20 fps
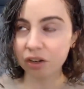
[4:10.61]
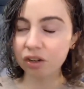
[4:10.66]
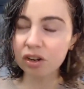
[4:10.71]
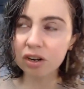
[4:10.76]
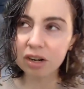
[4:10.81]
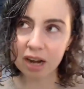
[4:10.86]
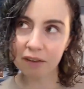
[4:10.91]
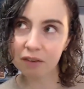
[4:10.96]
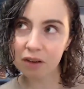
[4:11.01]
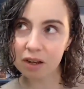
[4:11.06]

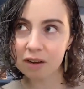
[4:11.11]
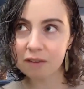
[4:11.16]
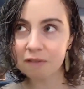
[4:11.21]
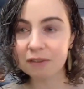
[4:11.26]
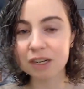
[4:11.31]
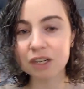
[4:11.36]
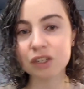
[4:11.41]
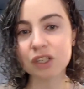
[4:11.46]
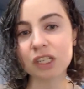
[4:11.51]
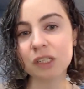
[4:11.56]
You're never going to
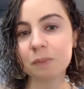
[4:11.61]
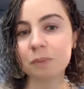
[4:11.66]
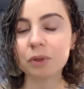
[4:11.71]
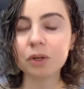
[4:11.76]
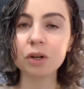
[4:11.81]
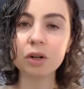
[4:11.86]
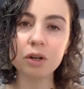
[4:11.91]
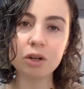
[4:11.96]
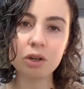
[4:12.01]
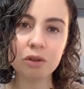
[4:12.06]
finish this
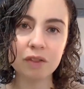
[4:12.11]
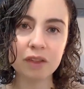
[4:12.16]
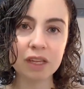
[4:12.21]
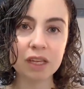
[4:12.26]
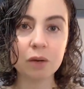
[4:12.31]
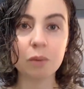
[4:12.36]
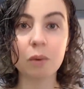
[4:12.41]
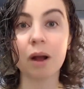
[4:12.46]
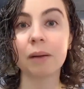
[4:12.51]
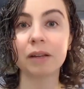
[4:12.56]
book. Who do you
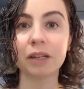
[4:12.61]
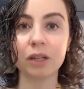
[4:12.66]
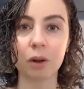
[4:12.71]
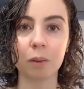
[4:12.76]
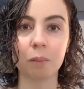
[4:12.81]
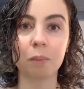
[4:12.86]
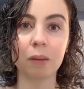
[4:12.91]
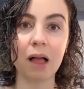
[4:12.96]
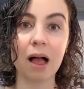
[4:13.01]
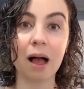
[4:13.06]
think you are?
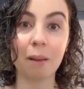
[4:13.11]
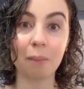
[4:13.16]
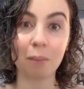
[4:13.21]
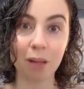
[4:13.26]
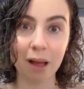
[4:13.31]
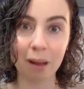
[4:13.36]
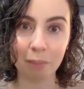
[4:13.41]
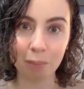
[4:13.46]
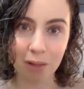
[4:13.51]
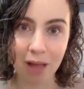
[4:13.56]
Blah,
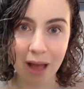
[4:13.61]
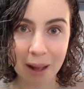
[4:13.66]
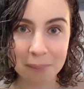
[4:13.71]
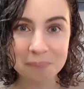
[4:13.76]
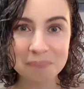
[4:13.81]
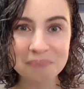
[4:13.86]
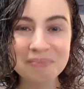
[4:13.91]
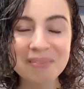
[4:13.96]
blah, blah.